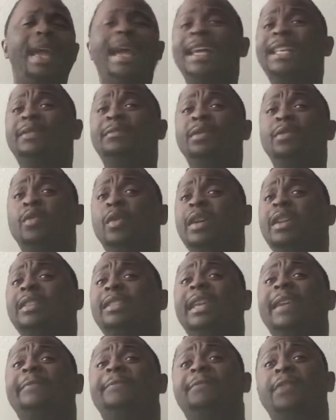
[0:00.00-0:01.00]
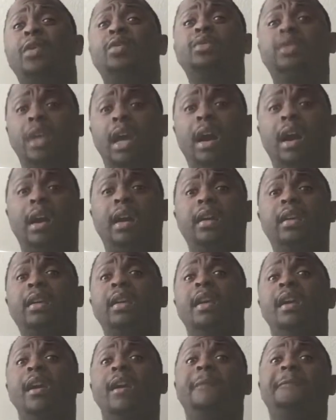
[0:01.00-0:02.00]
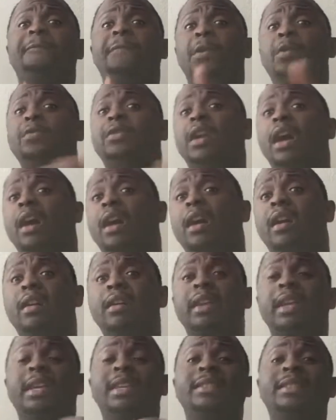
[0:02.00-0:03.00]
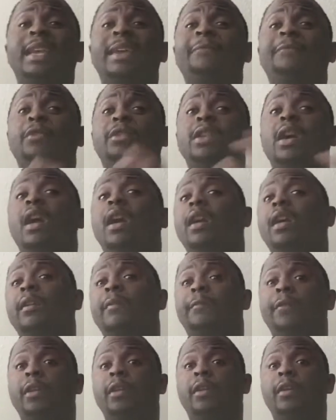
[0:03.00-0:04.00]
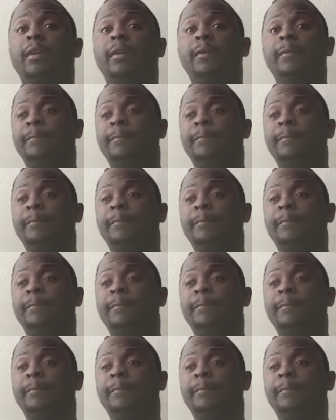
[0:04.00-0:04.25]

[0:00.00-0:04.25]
asked me, what is a photog? A photog is a photographer.